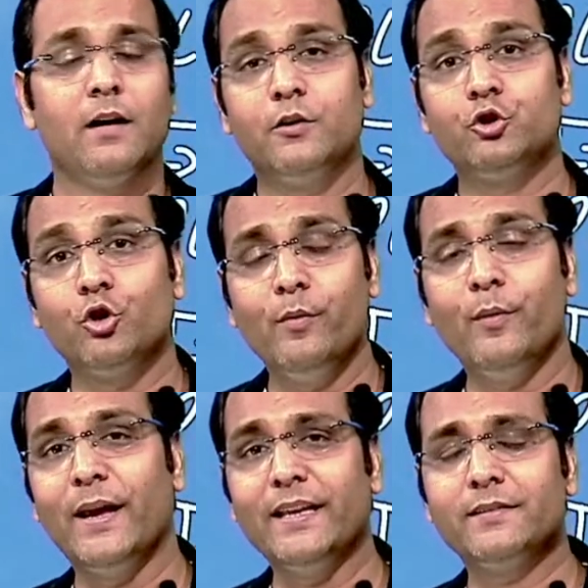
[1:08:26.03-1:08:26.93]
Should we
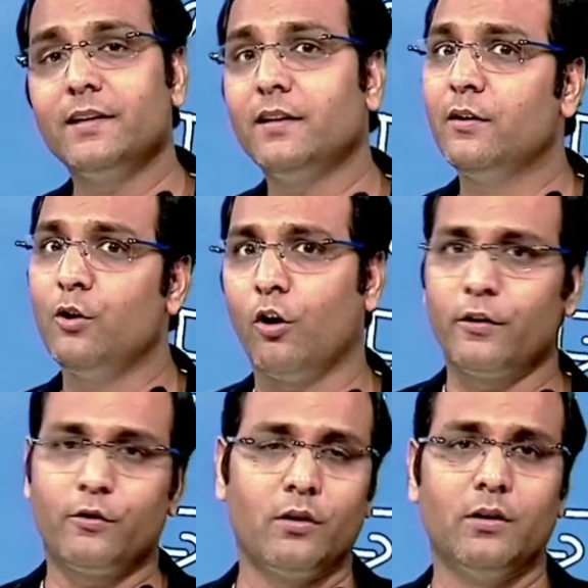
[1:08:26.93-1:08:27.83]
waste it? Not
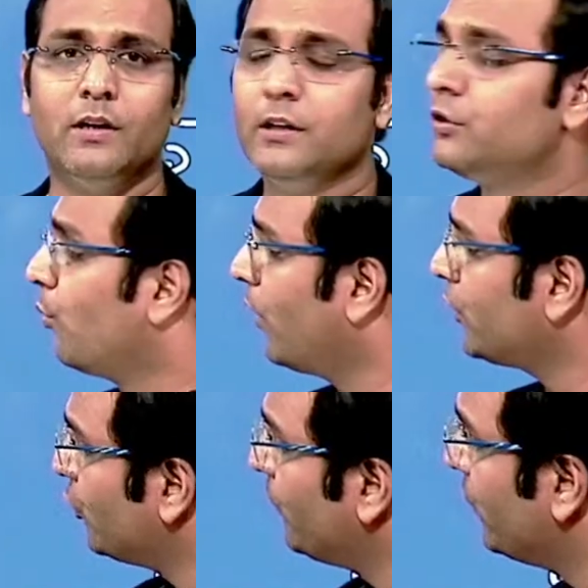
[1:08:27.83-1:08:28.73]
at all. So what
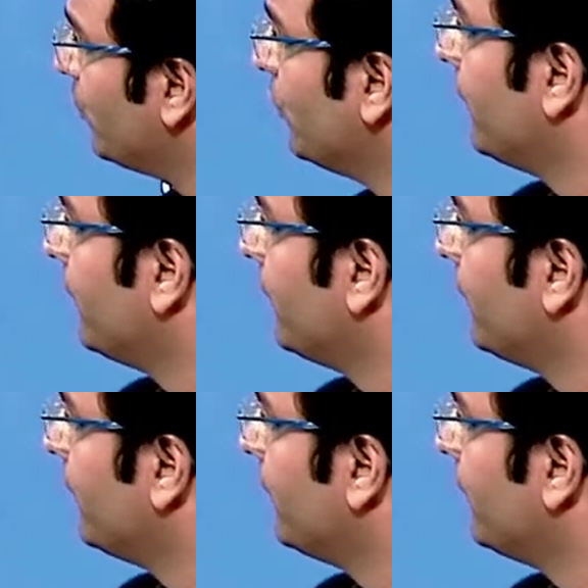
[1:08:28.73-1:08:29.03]
should we do?